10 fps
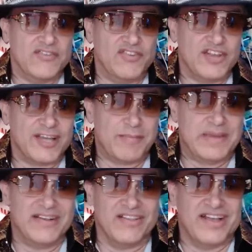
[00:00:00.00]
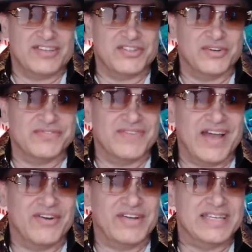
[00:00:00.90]
if you look at Pete Alonso,
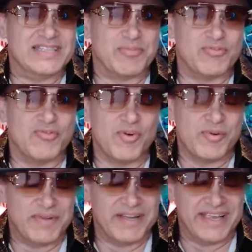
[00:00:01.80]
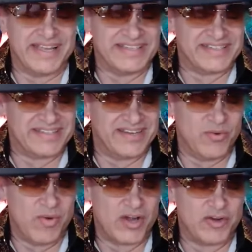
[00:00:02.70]
how he's performed against
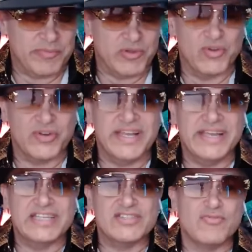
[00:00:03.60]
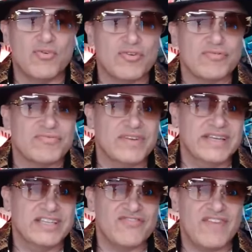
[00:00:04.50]
Walker Buehler,
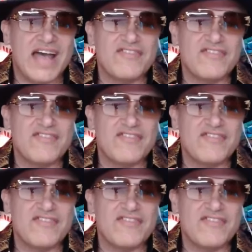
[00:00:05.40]
he's